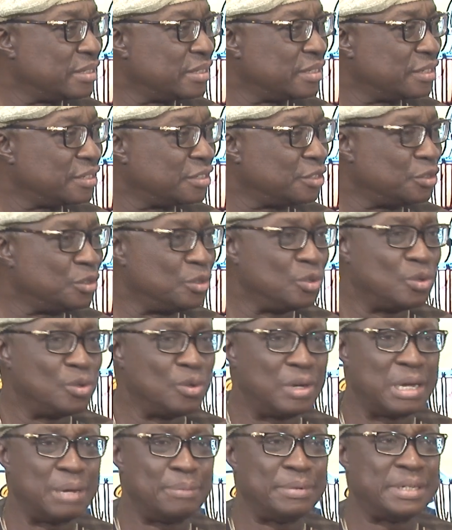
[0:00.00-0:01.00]
You
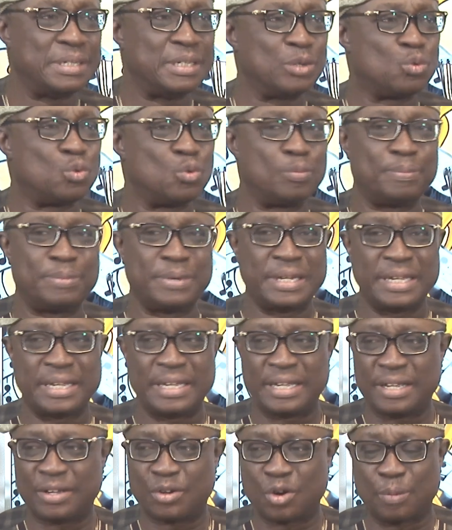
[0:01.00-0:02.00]
know, I mean, he could
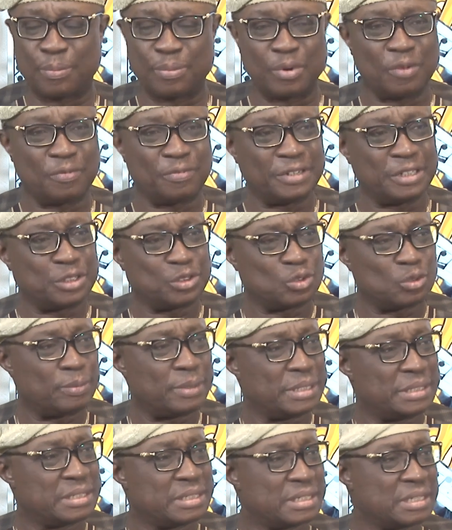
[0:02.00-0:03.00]
play a couple of
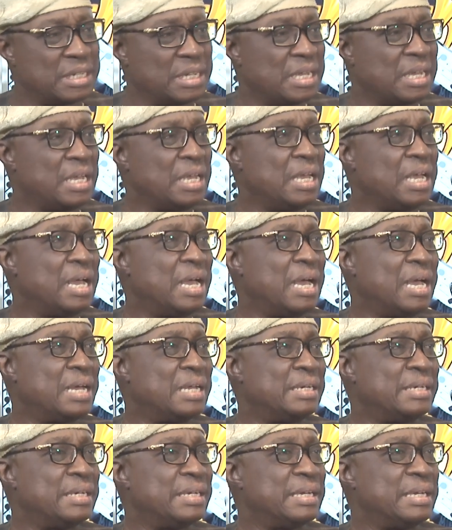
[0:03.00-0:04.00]
instruments,
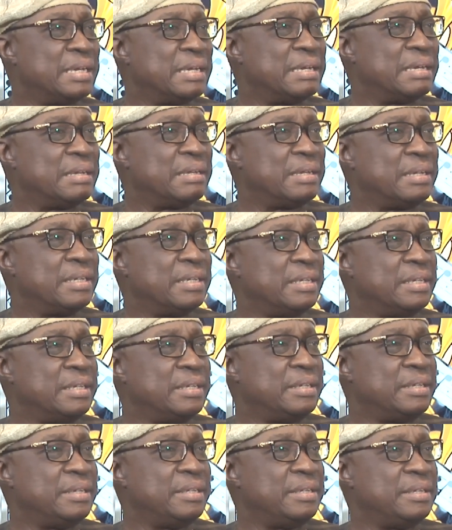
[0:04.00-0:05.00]
and
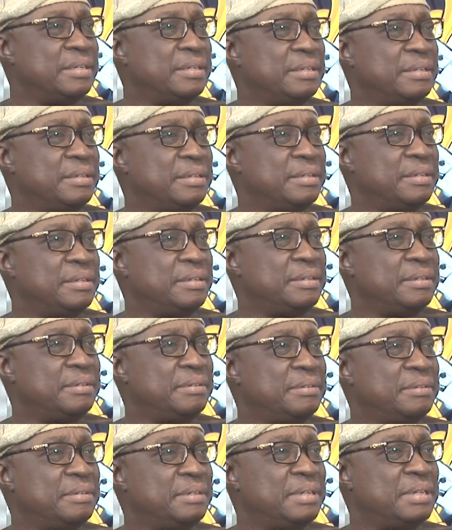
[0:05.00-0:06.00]
he
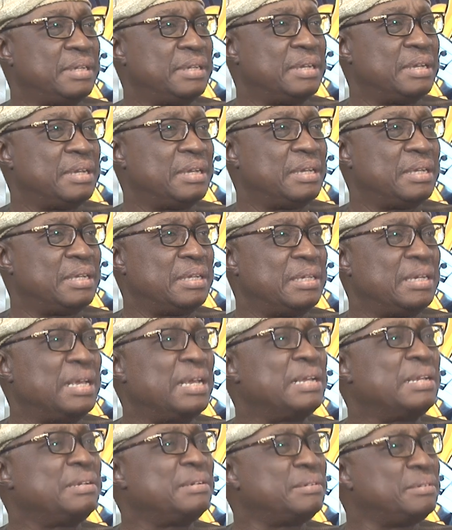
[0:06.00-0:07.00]

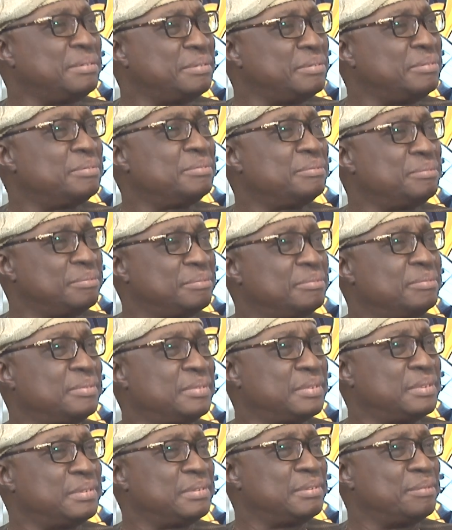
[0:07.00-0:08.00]
then
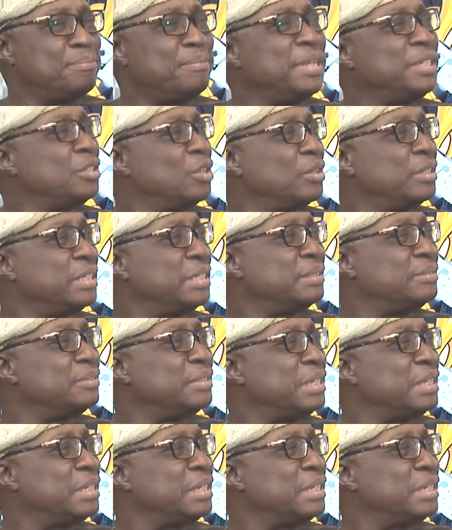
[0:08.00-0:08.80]
majored in